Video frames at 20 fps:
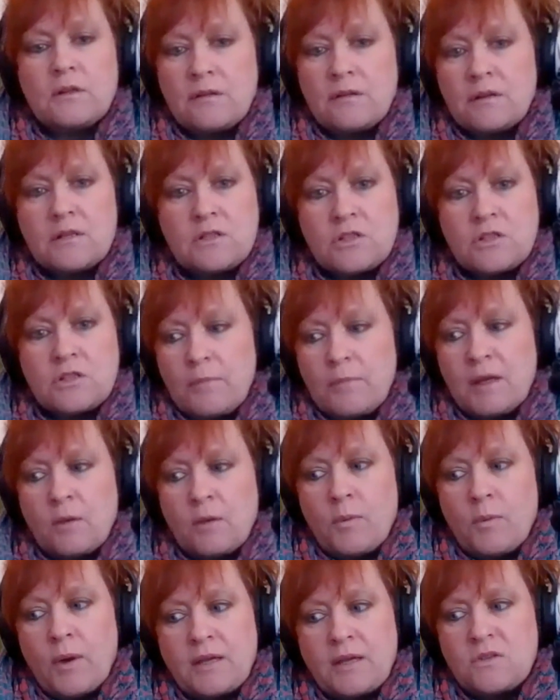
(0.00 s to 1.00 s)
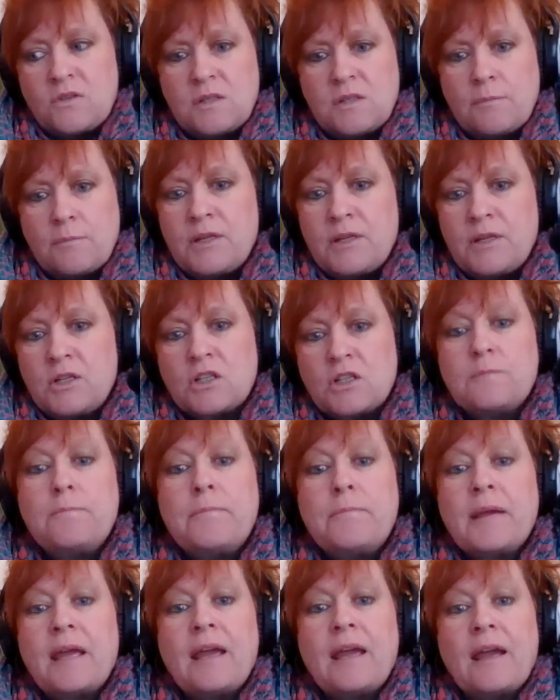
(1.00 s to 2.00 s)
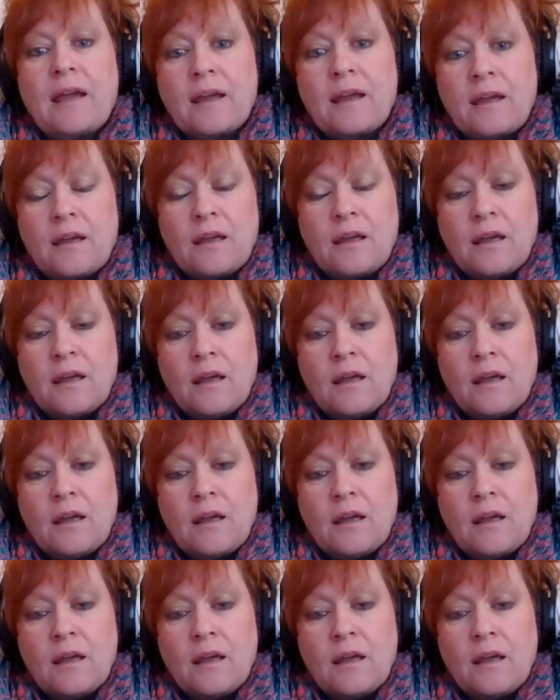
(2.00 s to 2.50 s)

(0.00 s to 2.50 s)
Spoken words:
There are so many ways. Simply just being,